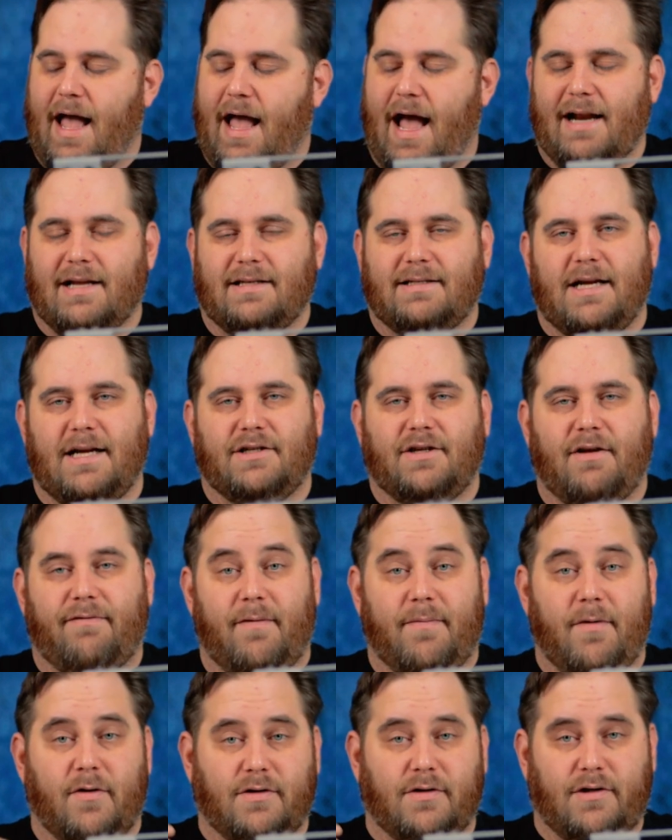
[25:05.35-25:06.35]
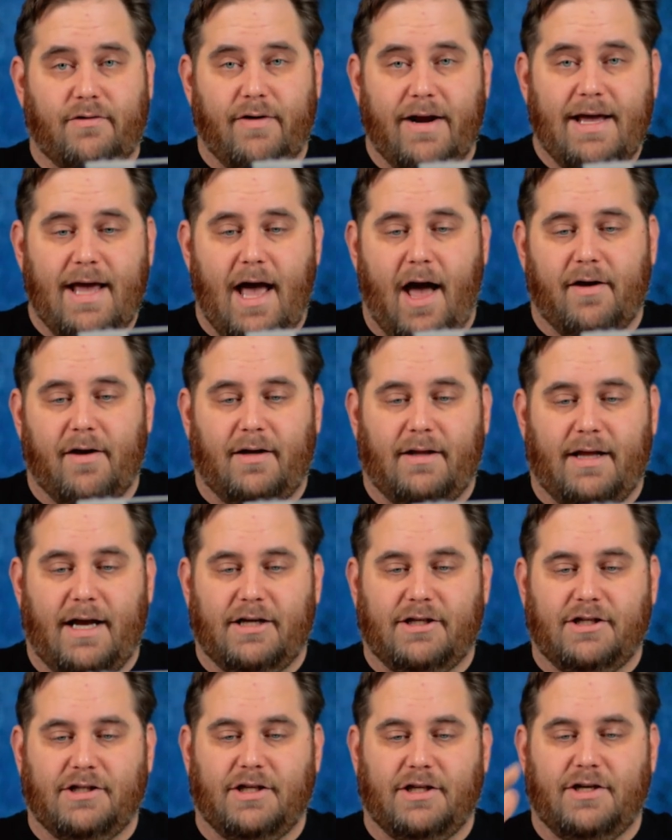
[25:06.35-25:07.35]
And essentially from those three
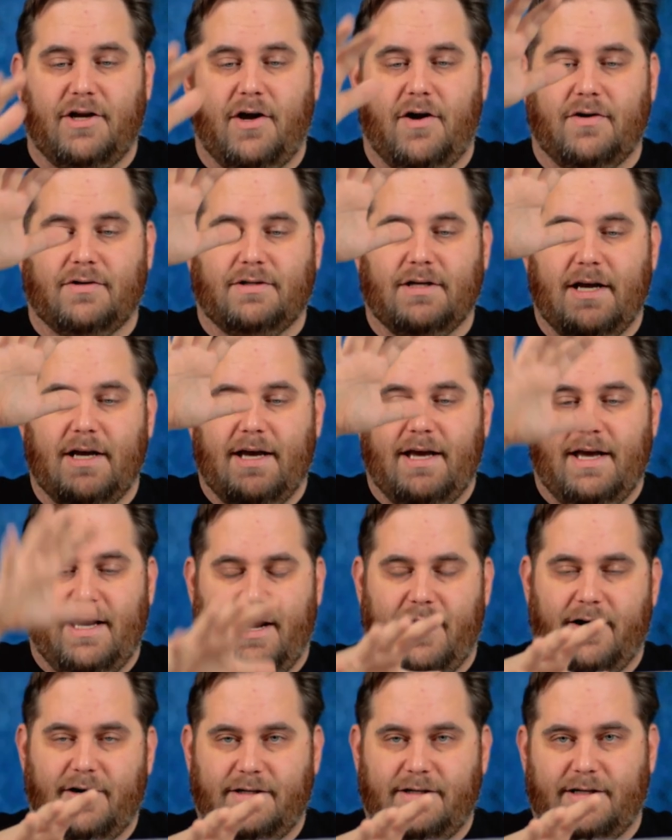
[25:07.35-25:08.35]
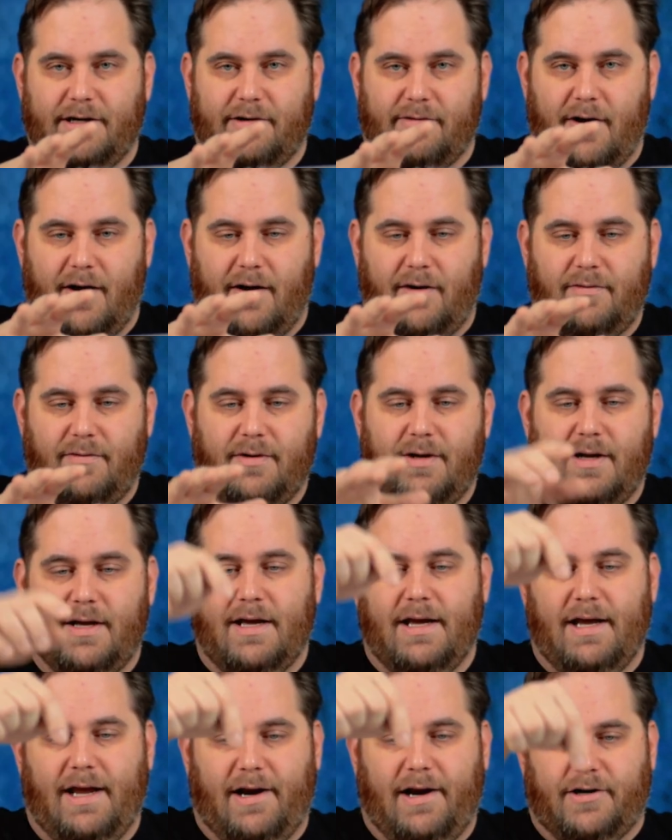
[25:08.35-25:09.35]
calculations, it knows here's zero,
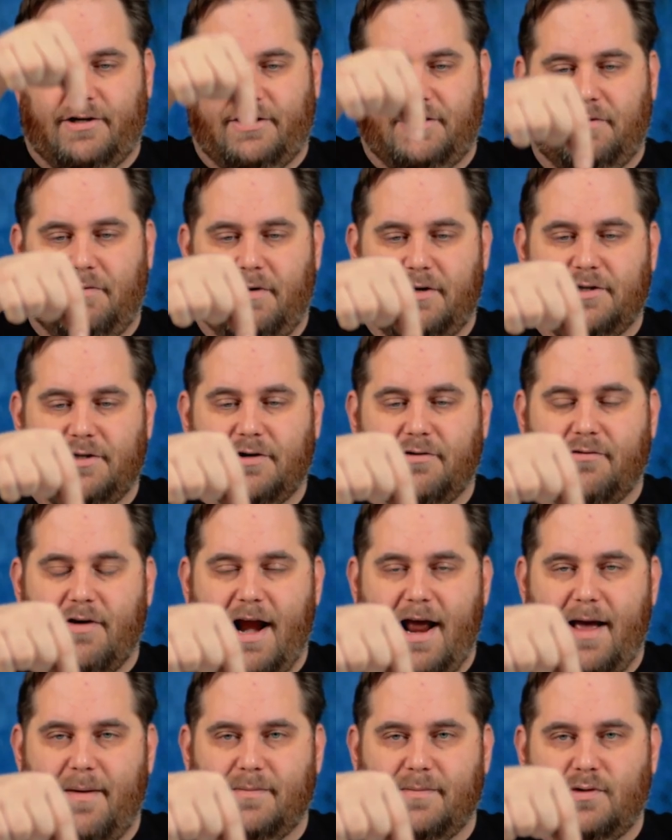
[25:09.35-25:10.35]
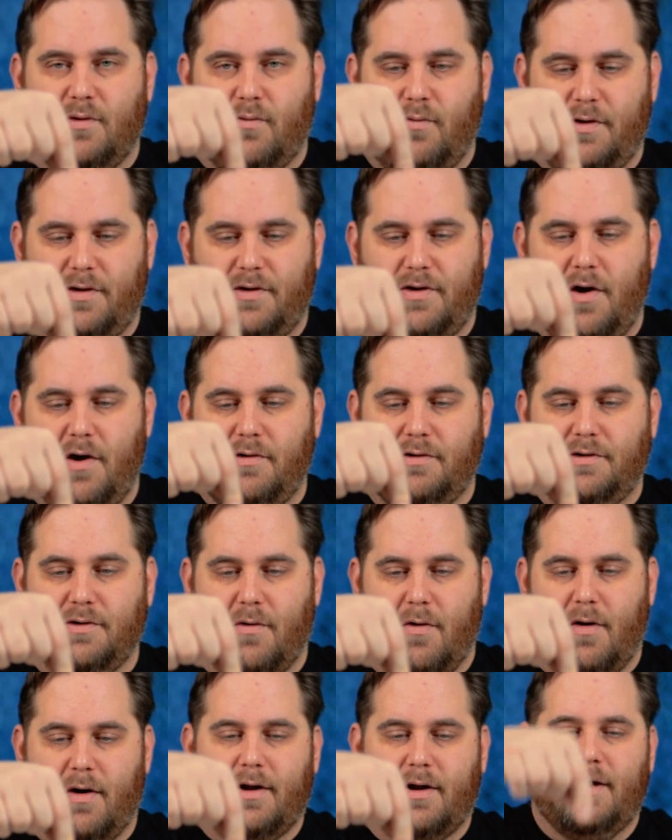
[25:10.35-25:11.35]
here's 200 grams with no
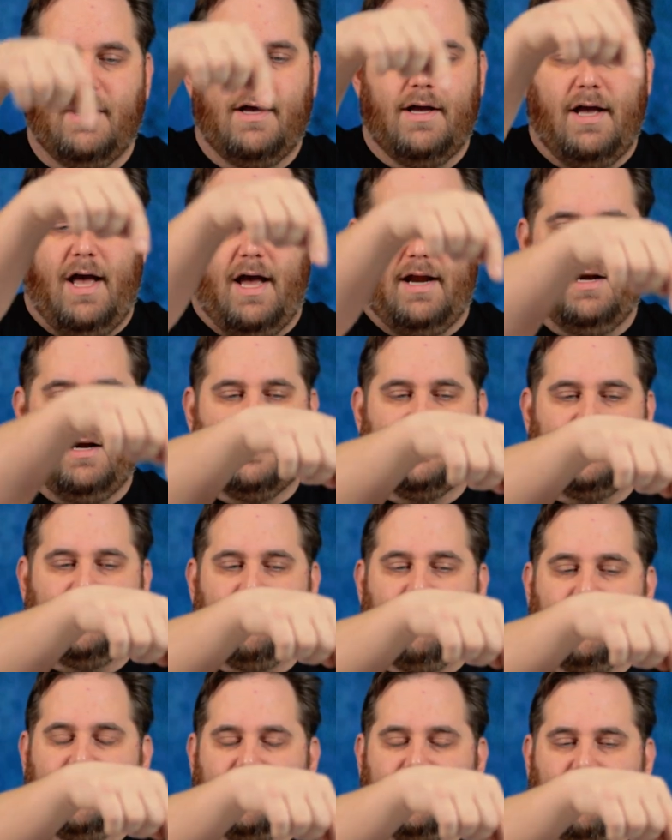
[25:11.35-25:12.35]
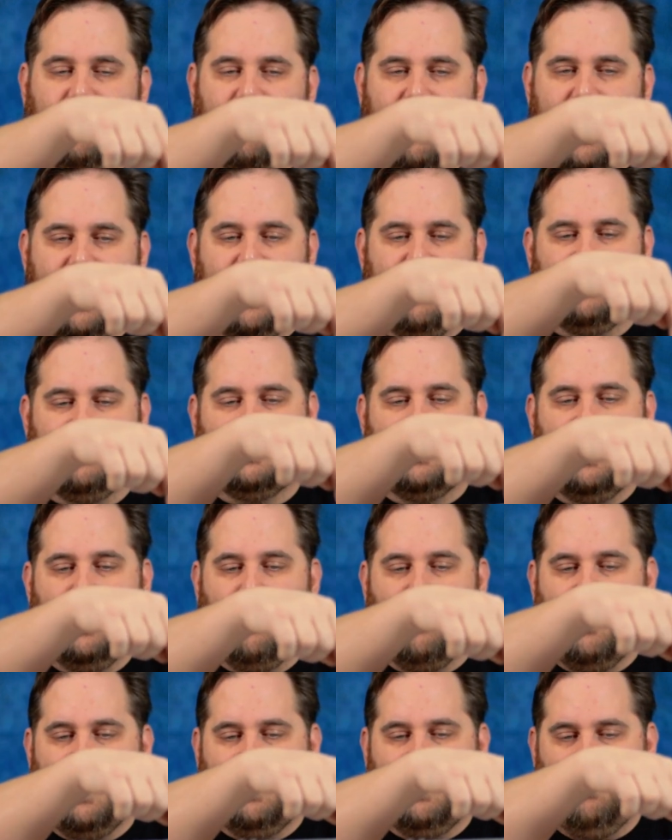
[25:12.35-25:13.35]
torque, and here's 200 grams
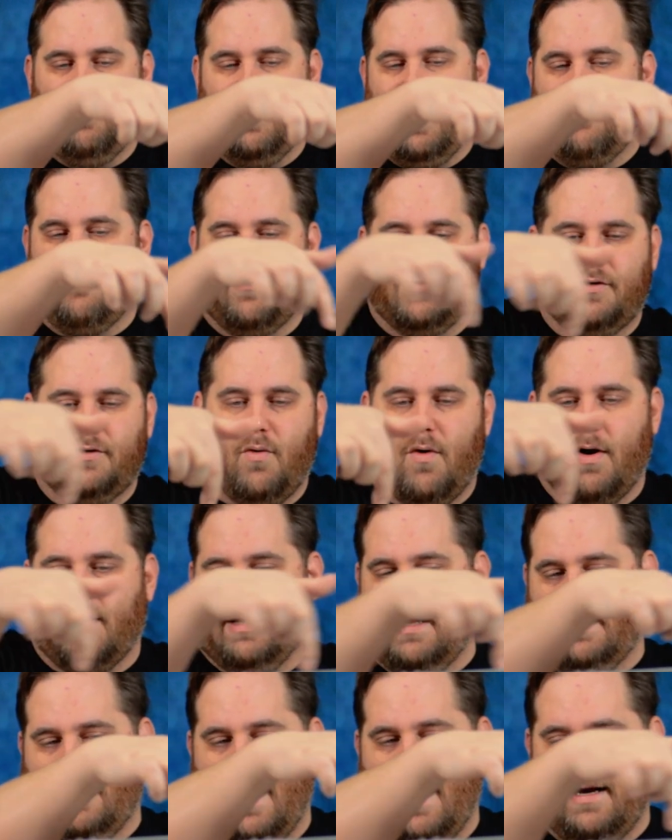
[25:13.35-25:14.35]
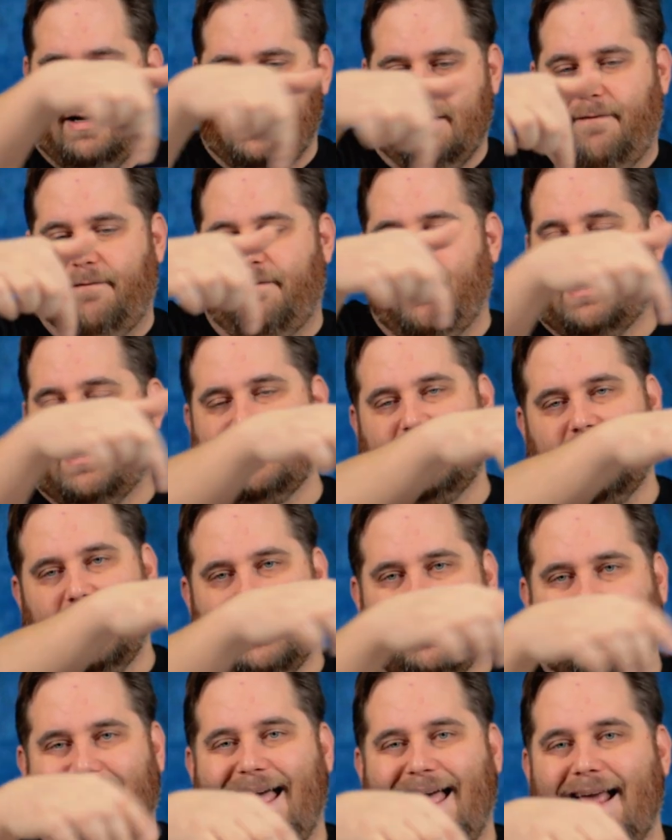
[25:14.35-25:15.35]
with whatever torque that that fixed
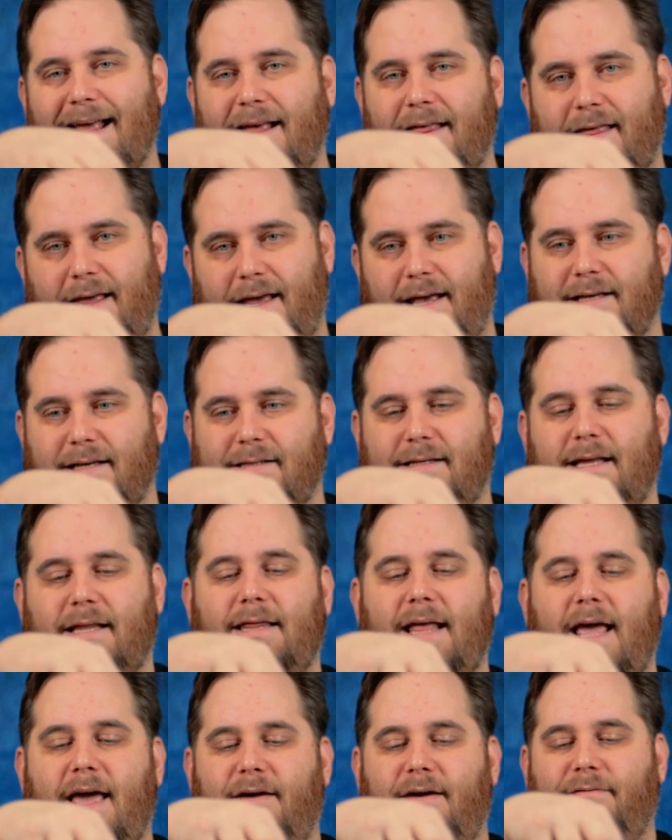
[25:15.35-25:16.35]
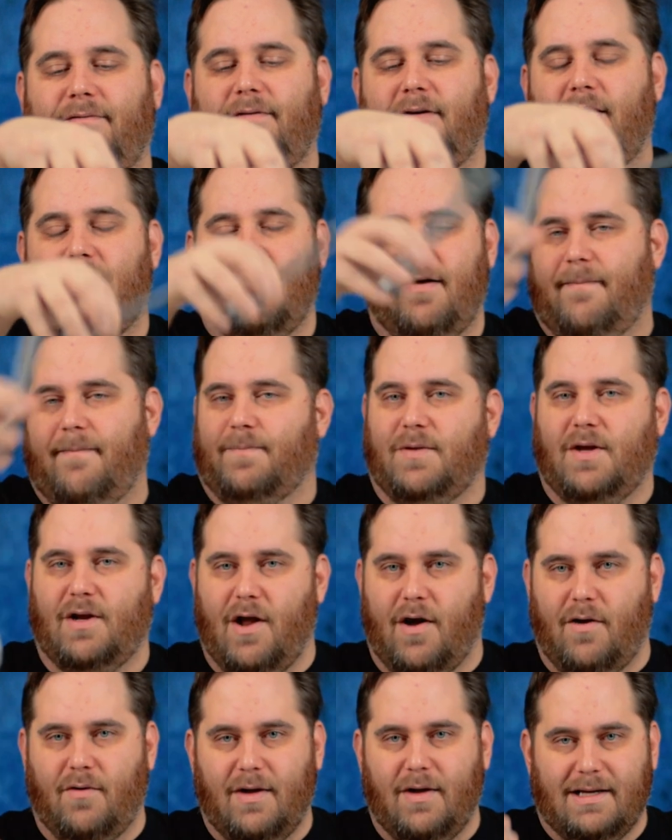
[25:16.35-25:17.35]
length is that they've, you
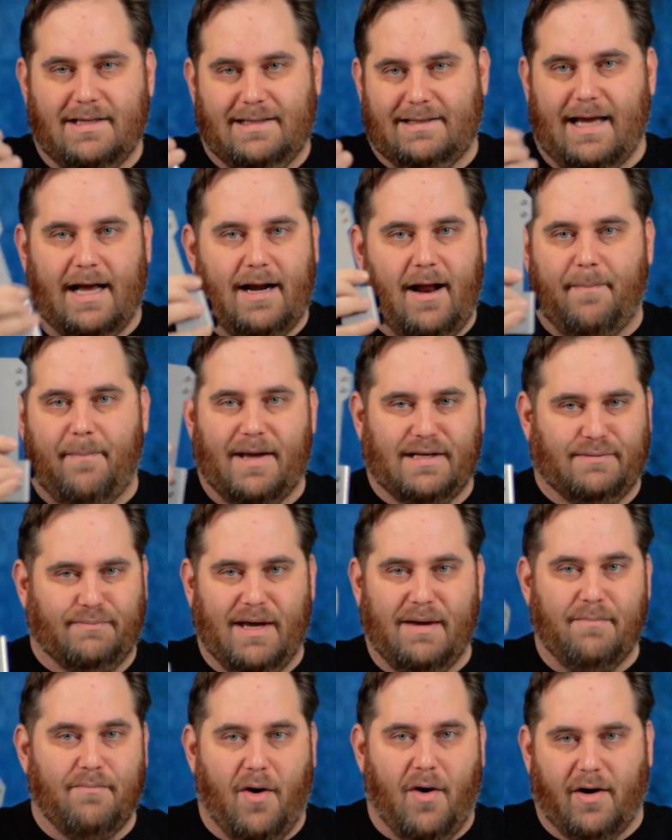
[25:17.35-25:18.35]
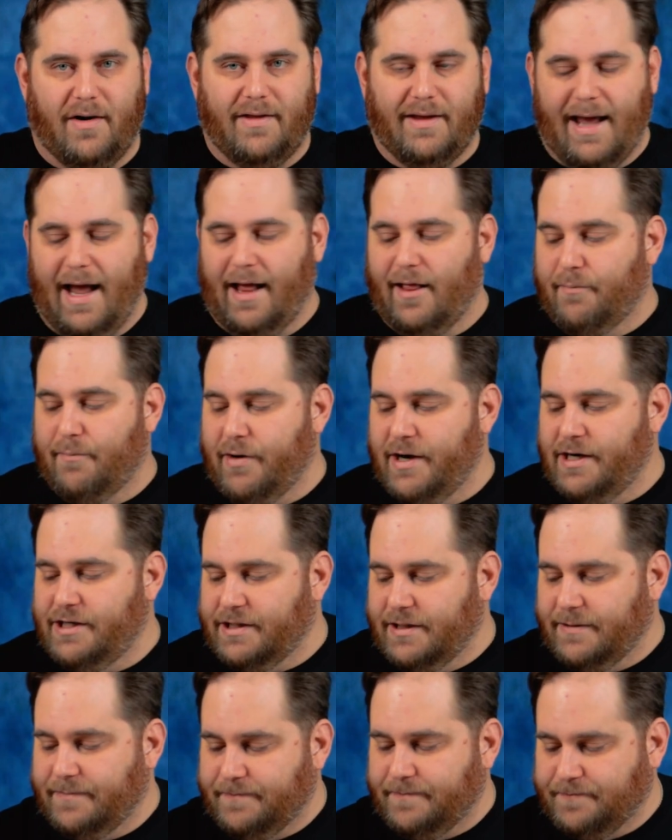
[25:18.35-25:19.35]
know, set up as being part of the
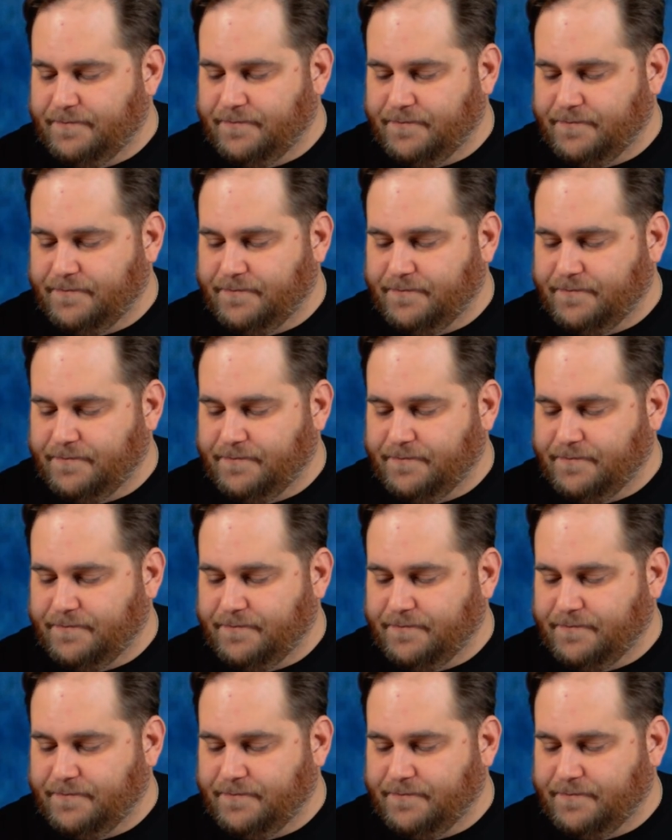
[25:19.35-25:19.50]
calibration.